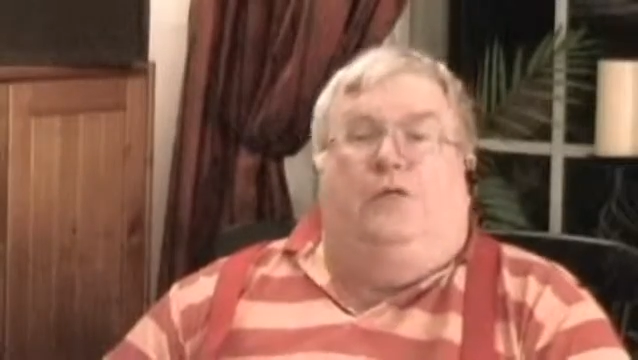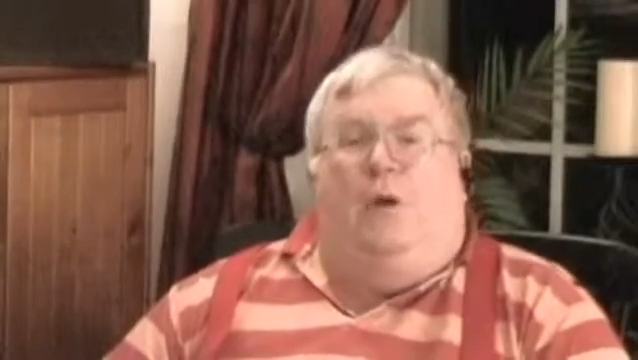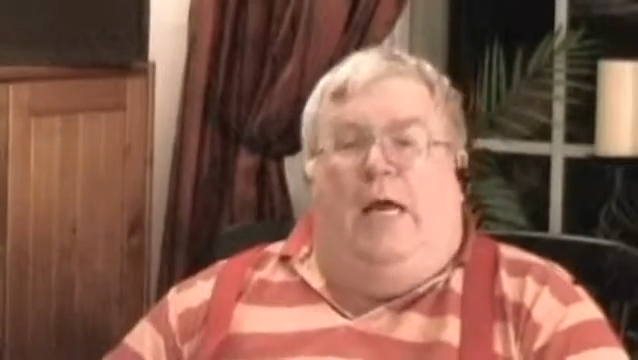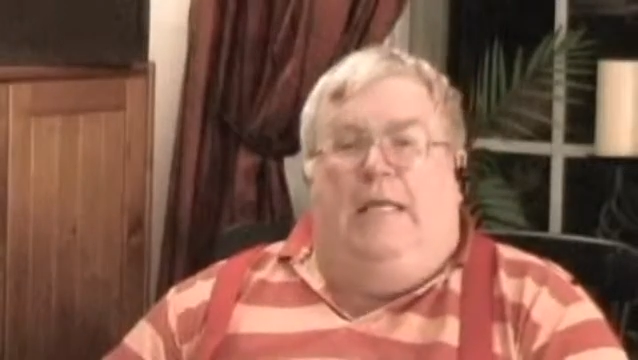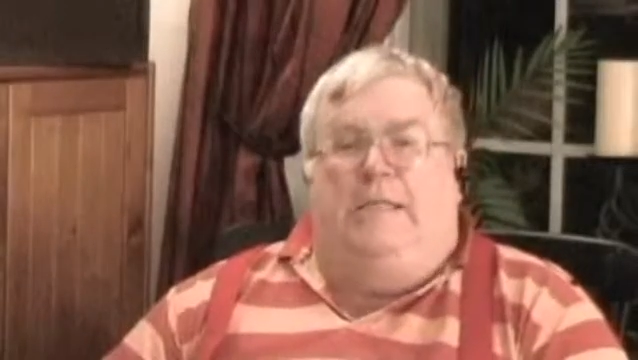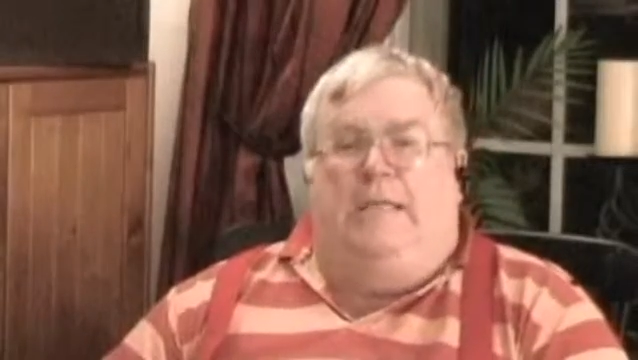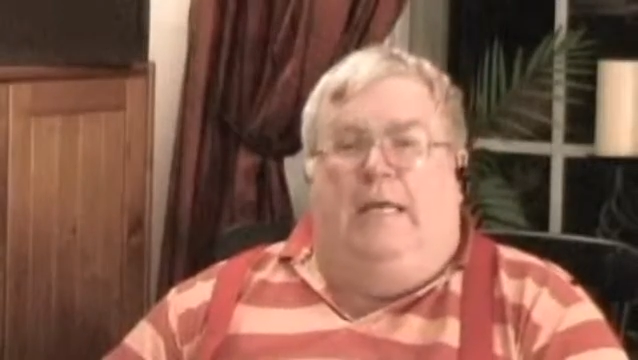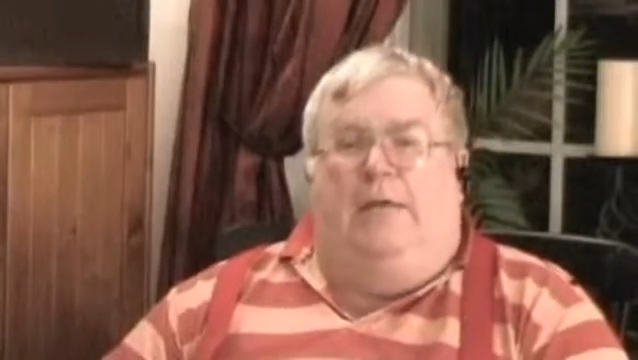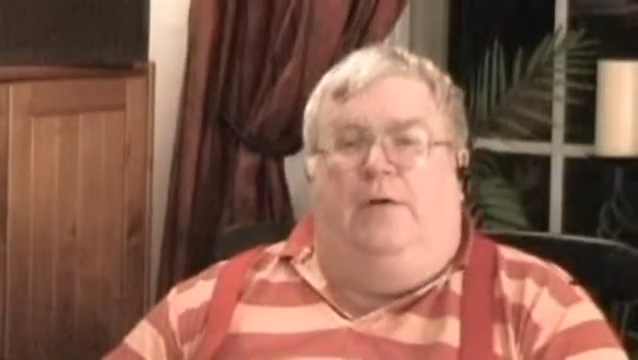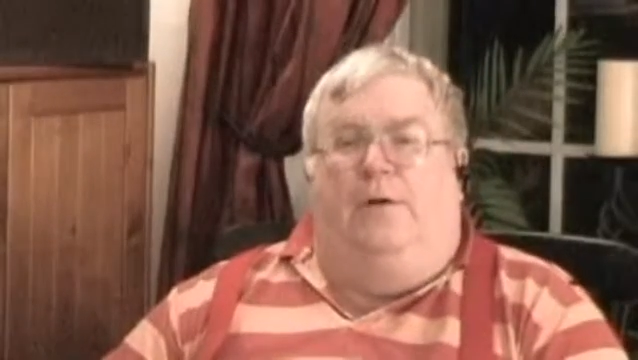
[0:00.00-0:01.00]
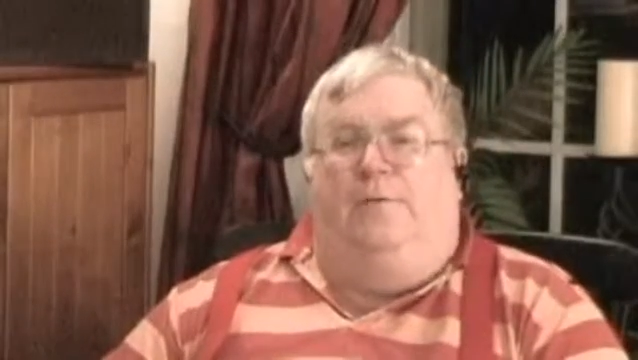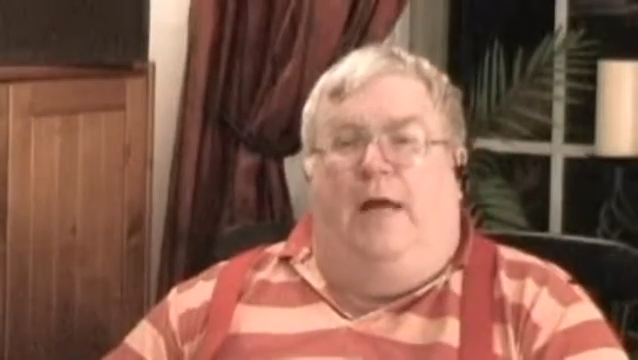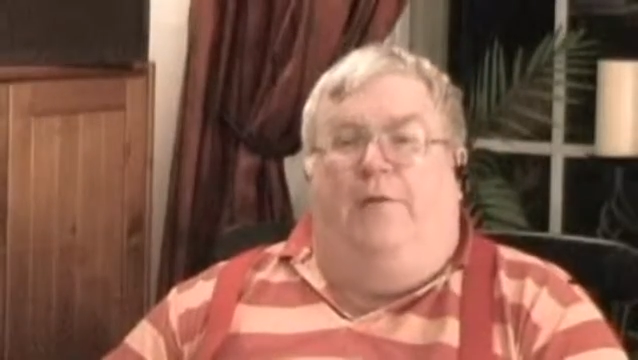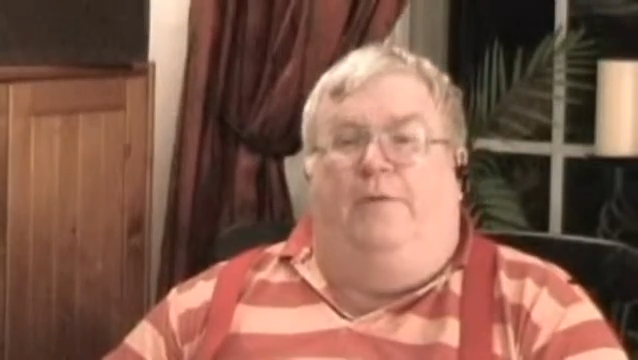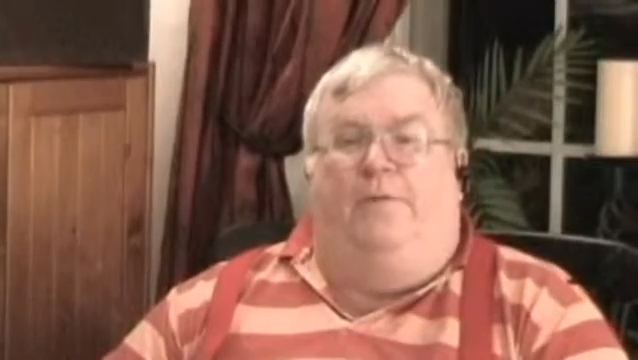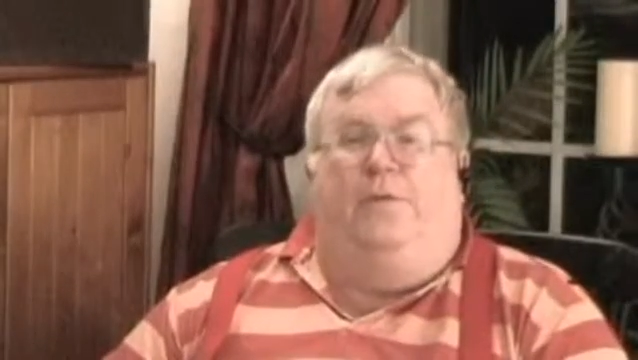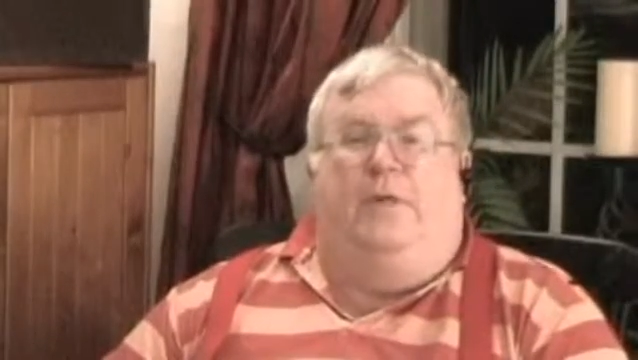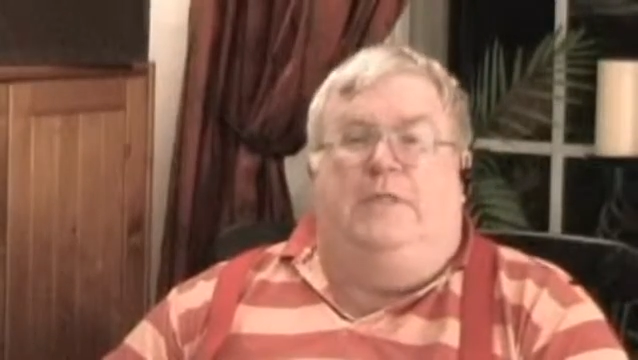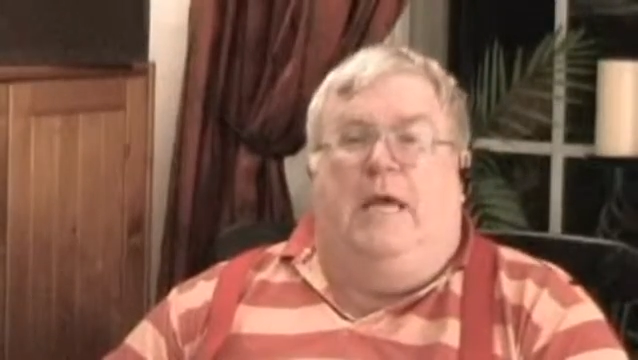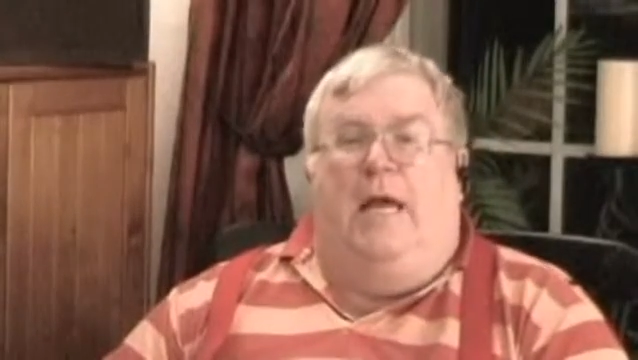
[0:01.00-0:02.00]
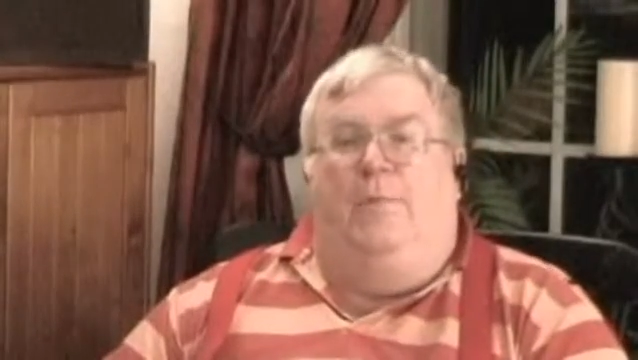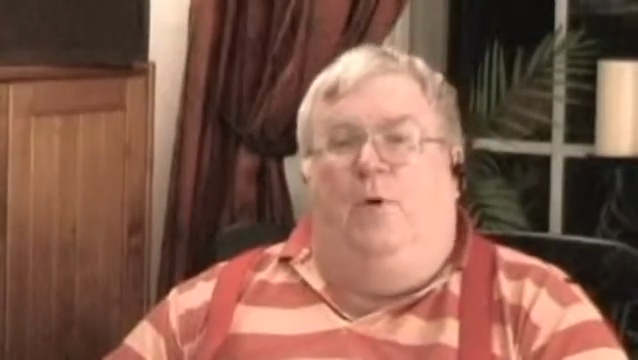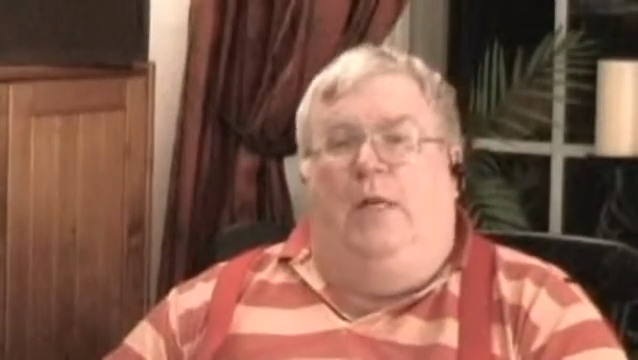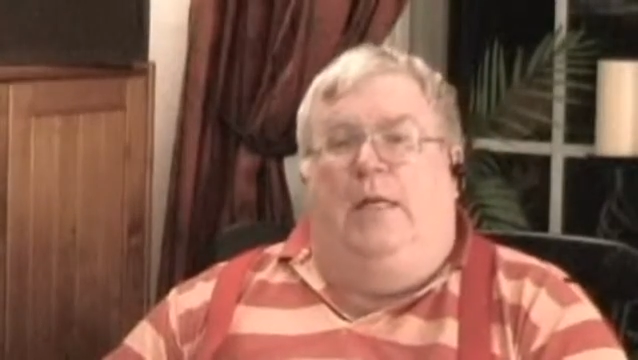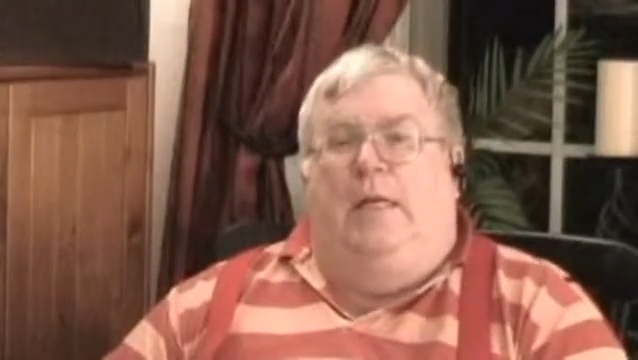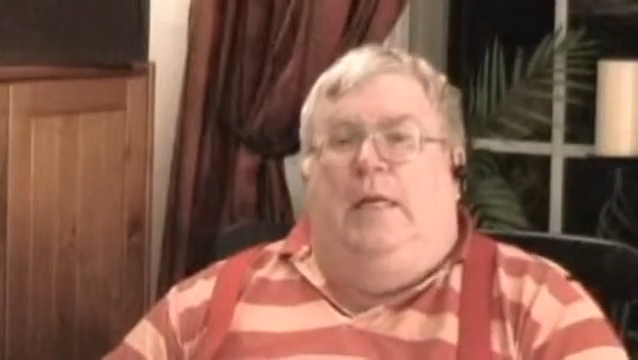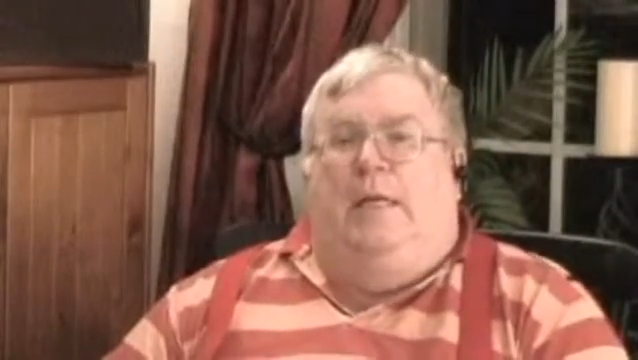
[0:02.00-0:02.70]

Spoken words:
try to set your arrival for a time when